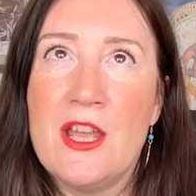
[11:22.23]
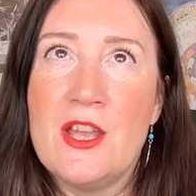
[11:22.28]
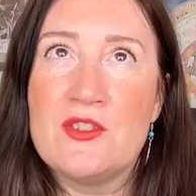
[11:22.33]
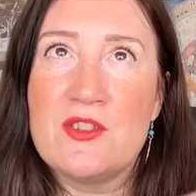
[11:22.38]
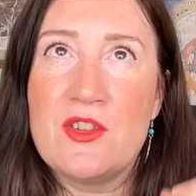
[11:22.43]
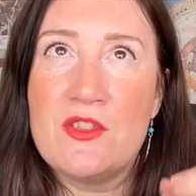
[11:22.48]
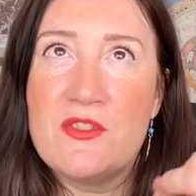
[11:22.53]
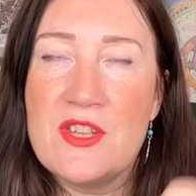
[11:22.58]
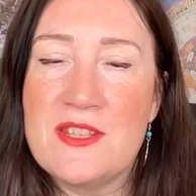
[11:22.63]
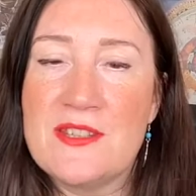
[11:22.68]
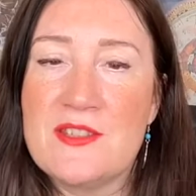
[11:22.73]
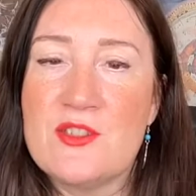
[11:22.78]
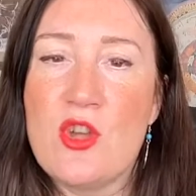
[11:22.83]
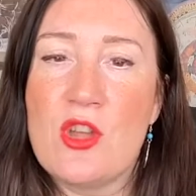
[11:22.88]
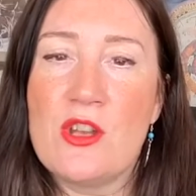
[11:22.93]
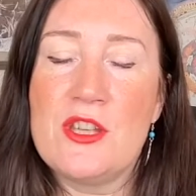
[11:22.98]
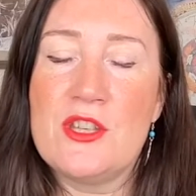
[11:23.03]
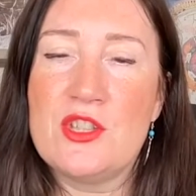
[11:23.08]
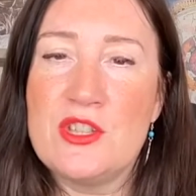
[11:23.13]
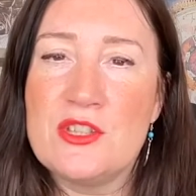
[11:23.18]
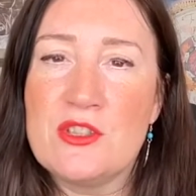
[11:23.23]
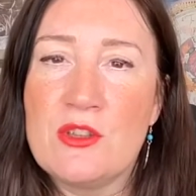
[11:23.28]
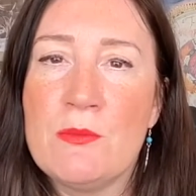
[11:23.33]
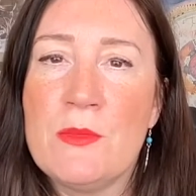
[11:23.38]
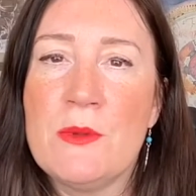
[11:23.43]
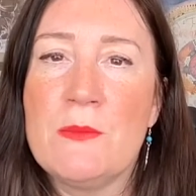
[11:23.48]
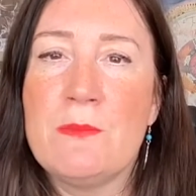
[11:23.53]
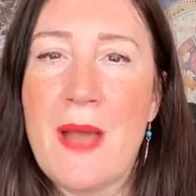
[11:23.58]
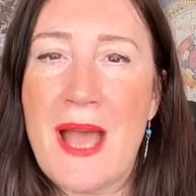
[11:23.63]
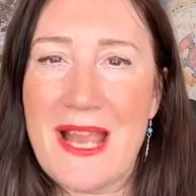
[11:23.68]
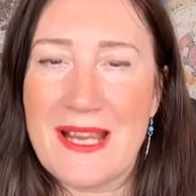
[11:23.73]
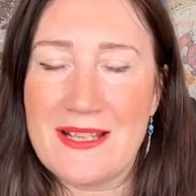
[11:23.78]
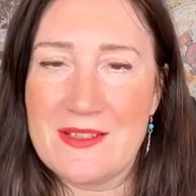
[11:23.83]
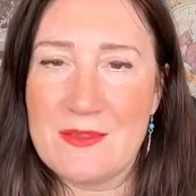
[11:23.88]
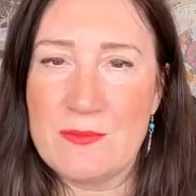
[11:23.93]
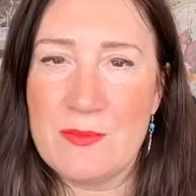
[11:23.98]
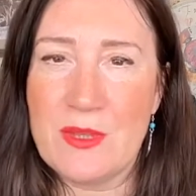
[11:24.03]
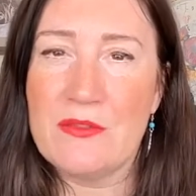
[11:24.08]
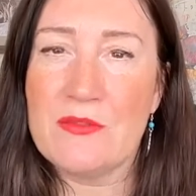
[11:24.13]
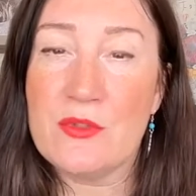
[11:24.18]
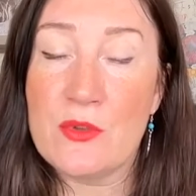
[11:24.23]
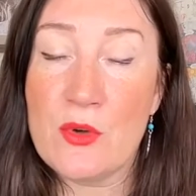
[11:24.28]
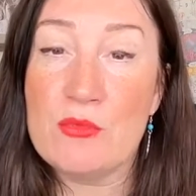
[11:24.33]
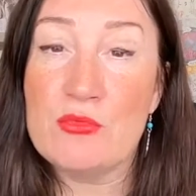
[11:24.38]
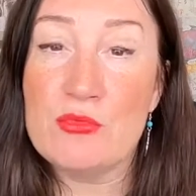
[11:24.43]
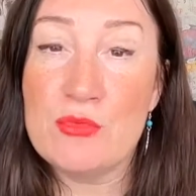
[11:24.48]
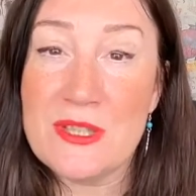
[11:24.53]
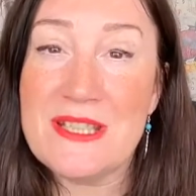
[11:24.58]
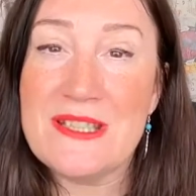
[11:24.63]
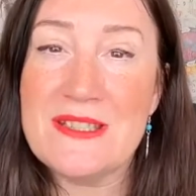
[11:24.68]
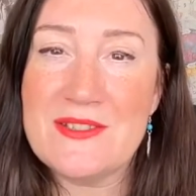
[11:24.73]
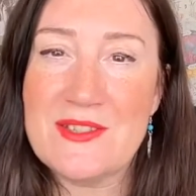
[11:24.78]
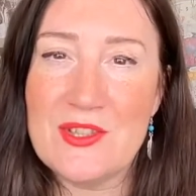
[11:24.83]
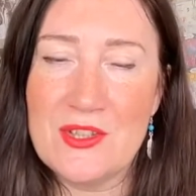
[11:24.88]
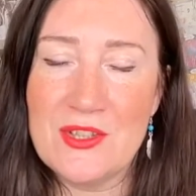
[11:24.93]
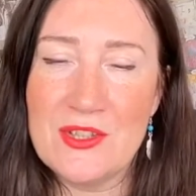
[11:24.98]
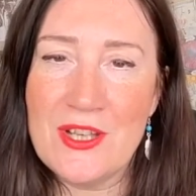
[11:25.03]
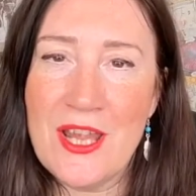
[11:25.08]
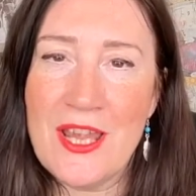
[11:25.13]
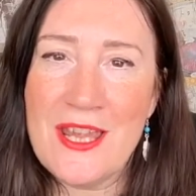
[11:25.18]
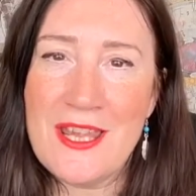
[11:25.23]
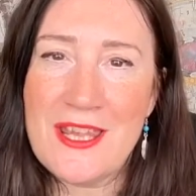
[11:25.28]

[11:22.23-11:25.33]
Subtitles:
so this knowledge is coming back to me for a reason.